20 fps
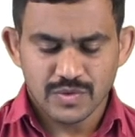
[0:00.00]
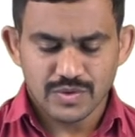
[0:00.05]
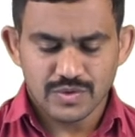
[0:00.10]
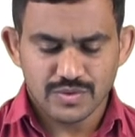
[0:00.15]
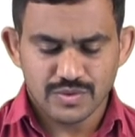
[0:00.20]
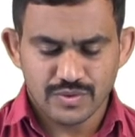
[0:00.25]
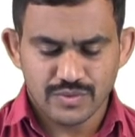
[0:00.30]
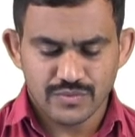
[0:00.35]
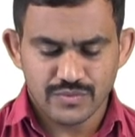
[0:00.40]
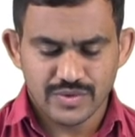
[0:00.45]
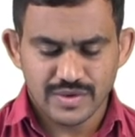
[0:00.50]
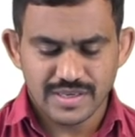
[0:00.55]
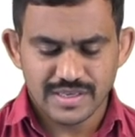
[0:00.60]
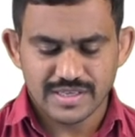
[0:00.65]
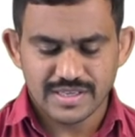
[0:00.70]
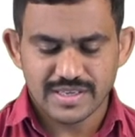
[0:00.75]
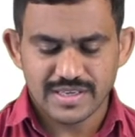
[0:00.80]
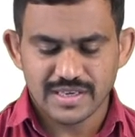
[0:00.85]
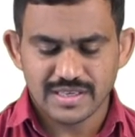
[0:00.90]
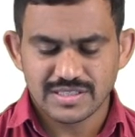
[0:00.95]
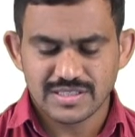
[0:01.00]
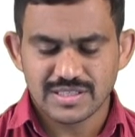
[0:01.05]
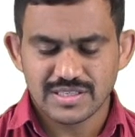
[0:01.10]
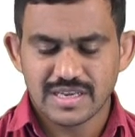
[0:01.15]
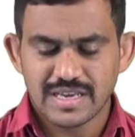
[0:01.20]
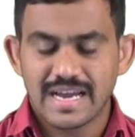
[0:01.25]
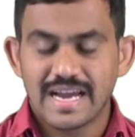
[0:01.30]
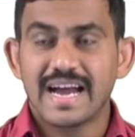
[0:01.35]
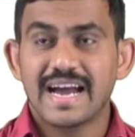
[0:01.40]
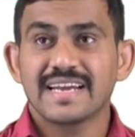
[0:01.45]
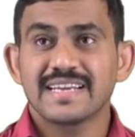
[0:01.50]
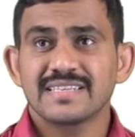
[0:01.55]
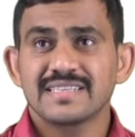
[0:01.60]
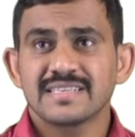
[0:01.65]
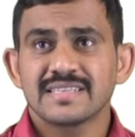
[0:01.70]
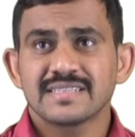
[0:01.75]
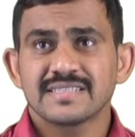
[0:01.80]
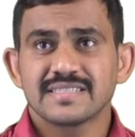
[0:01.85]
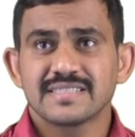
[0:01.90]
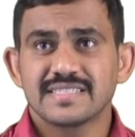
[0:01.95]
So VTH and
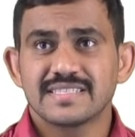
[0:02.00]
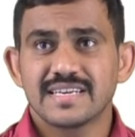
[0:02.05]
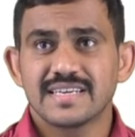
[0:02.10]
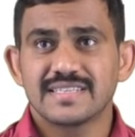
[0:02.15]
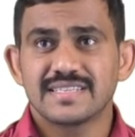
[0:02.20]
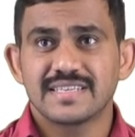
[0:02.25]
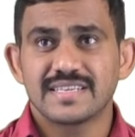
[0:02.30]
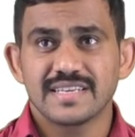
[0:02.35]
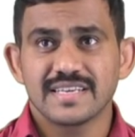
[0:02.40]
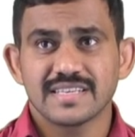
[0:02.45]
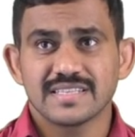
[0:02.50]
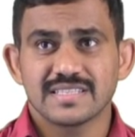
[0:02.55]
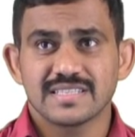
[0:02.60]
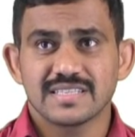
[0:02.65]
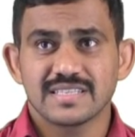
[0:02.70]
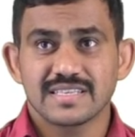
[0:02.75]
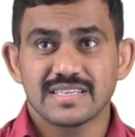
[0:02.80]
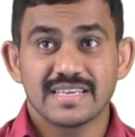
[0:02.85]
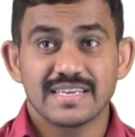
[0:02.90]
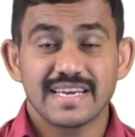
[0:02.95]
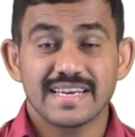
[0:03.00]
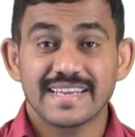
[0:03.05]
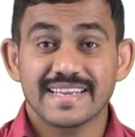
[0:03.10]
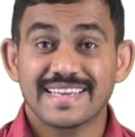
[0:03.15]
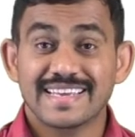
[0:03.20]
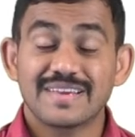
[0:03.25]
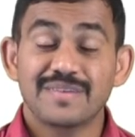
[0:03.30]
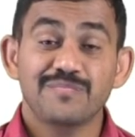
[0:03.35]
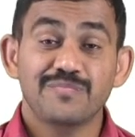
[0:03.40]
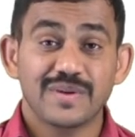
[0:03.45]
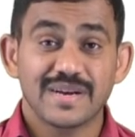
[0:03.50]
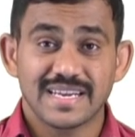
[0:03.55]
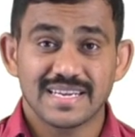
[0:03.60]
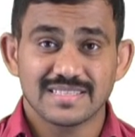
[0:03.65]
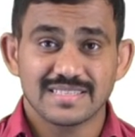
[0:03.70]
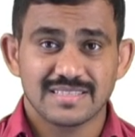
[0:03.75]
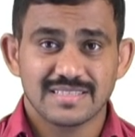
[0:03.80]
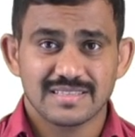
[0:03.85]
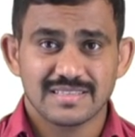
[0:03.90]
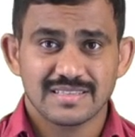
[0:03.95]
ZTH. Here
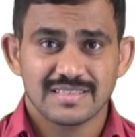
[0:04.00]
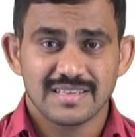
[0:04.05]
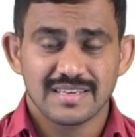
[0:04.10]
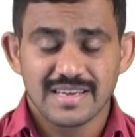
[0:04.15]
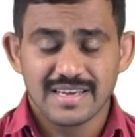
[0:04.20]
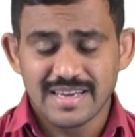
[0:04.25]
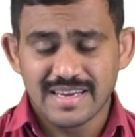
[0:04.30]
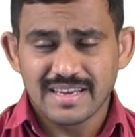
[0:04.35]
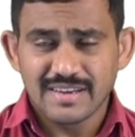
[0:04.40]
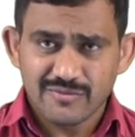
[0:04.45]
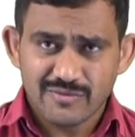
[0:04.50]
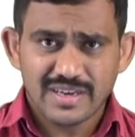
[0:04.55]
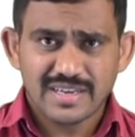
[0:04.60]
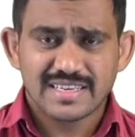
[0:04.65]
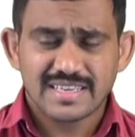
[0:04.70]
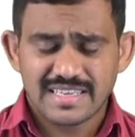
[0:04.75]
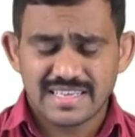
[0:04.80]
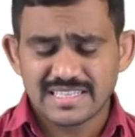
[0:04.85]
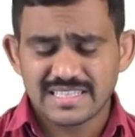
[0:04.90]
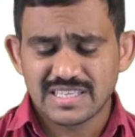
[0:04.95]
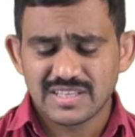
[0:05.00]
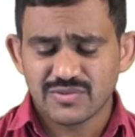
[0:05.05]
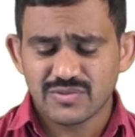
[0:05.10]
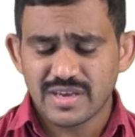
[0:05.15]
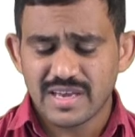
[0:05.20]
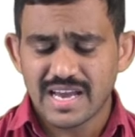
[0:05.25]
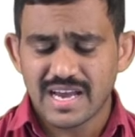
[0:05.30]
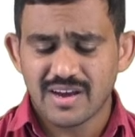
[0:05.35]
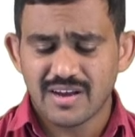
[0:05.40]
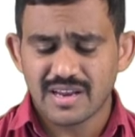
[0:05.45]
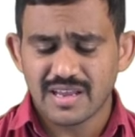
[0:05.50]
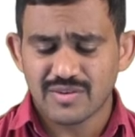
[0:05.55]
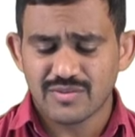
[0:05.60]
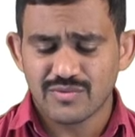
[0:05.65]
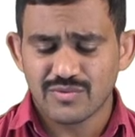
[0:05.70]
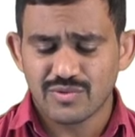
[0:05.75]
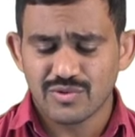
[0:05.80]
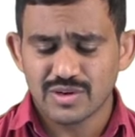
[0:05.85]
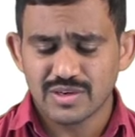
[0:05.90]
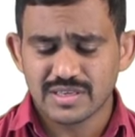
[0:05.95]
impedance. For DC we have like
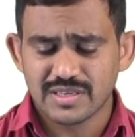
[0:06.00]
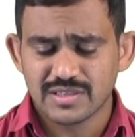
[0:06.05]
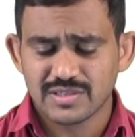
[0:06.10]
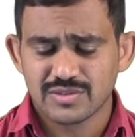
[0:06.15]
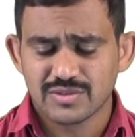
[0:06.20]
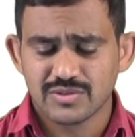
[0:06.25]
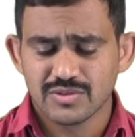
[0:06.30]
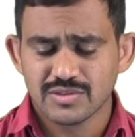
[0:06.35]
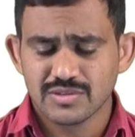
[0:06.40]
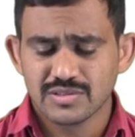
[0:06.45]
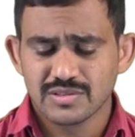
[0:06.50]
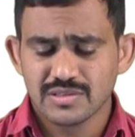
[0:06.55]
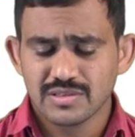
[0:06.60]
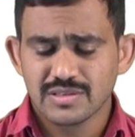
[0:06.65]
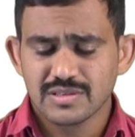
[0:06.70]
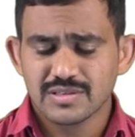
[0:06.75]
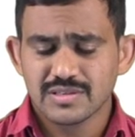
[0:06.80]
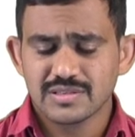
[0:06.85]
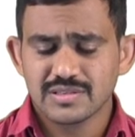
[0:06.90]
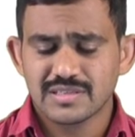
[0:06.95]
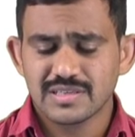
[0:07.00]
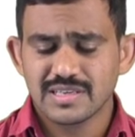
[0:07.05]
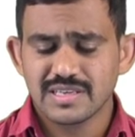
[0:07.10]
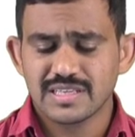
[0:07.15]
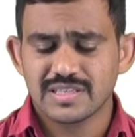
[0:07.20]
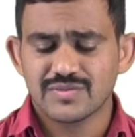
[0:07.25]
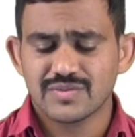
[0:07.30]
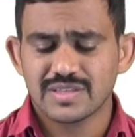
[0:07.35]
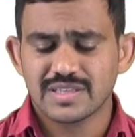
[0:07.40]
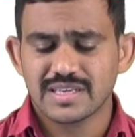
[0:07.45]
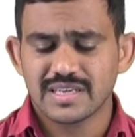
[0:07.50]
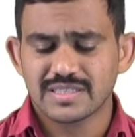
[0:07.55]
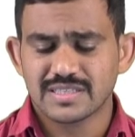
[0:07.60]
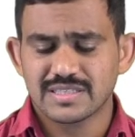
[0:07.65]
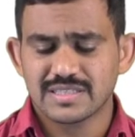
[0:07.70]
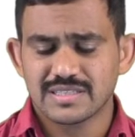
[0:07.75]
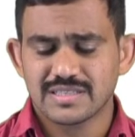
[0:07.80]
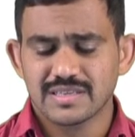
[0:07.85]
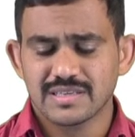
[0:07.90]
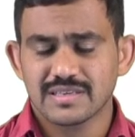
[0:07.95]
voltage source series with
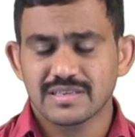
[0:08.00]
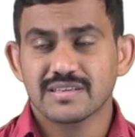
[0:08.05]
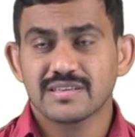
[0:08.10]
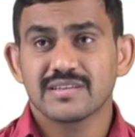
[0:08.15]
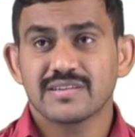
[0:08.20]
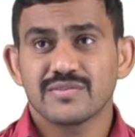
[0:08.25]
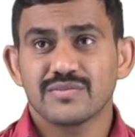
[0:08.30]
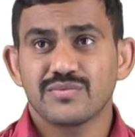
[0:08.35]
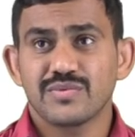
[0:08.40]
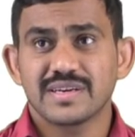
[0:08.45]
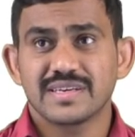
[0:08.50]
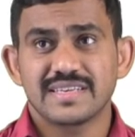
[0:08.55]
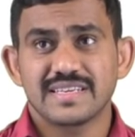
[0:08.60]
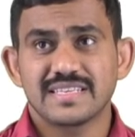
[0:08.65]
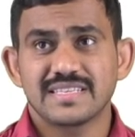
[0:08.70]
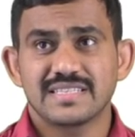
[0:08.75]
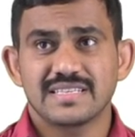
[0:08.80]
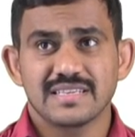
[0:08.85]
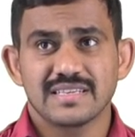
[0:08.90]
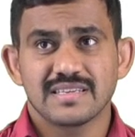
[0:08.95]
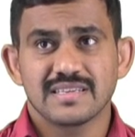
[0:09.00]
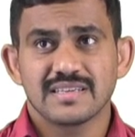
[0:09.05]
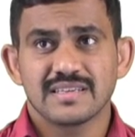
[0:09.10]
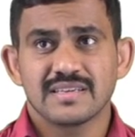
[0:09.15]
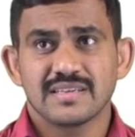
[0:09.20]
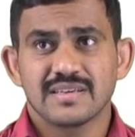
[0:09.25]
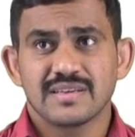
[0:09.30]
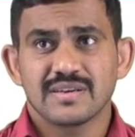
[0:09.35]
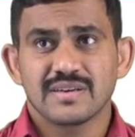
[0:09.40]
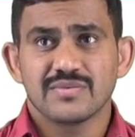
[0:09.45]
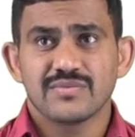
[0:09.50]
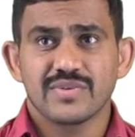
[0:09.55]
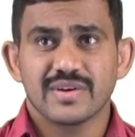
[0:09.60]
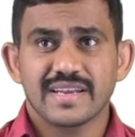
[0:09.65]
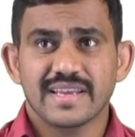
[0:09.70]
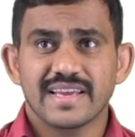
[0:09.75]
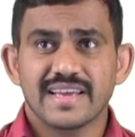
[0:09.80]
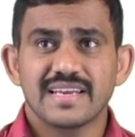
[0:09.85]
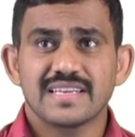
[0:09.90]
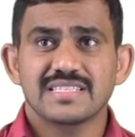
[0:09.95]
resistor for DC.
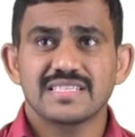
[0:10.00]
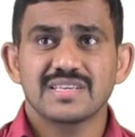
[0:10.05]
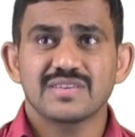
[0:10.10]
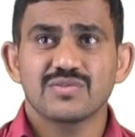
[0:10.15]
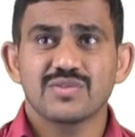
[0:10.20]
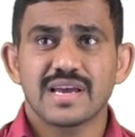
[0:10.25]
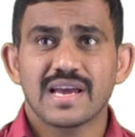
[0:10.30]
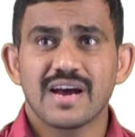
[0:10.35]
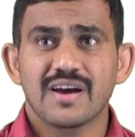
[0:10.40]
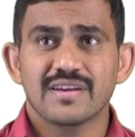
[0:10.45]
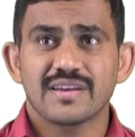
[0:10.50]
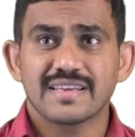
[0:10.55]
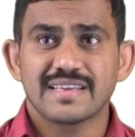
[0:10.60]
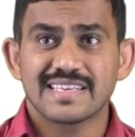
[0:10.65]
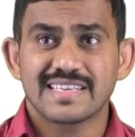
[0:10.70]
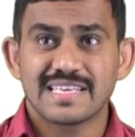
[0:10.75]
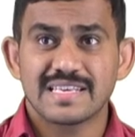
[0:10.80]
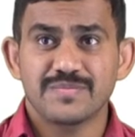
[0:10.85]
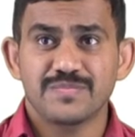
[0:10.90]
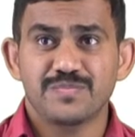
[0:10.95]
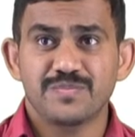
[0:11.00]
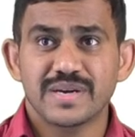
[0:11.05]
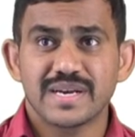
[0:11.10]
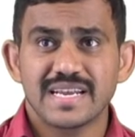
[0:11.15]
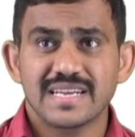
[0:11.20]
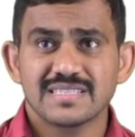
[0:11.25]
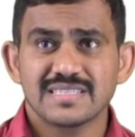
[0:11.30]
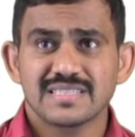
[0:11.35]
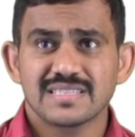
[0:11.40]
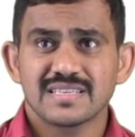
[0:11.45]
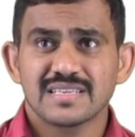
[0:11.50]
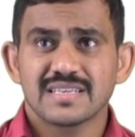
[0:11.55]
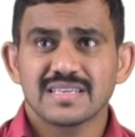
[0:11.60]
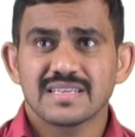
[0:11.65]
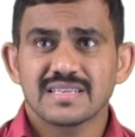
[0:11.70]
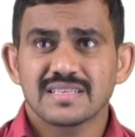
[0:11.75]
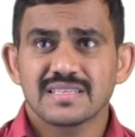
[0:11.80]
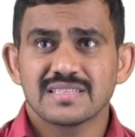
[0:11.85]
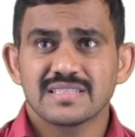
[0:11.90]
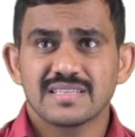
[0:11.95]
For AC we have impedance
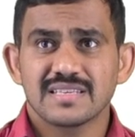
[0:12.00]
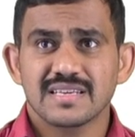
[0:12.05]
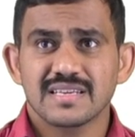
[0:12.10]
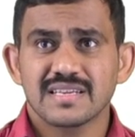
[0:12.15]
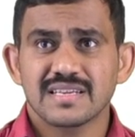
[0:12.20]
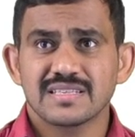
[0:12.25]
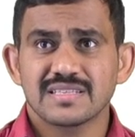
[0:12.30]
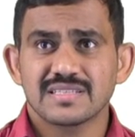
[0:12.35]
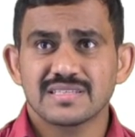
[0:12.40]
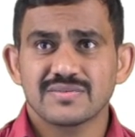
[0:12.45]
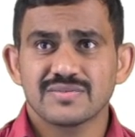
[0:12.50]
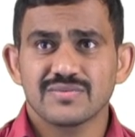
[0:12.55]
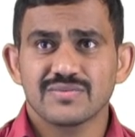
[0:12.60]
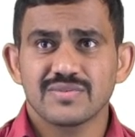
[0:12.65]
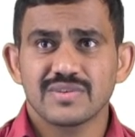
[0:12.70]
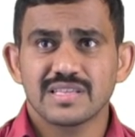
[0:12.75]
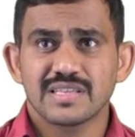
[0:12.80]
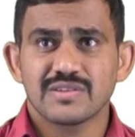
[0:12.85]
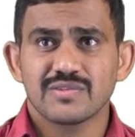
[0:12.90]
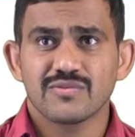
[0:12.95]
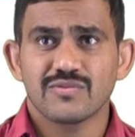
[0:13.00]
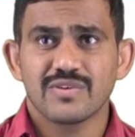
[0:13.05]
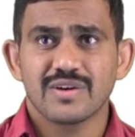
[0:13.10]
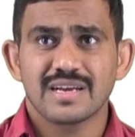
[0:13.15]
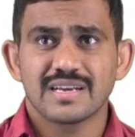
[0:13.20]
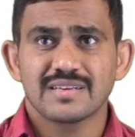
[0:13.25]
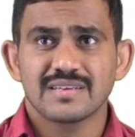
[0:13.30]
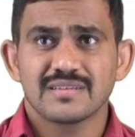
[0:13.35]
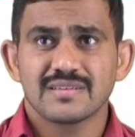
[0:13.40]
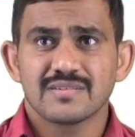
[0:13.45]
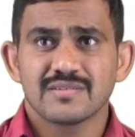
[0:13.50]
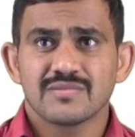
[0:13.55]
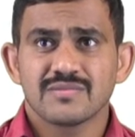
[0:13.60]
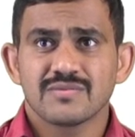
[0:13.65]
series with one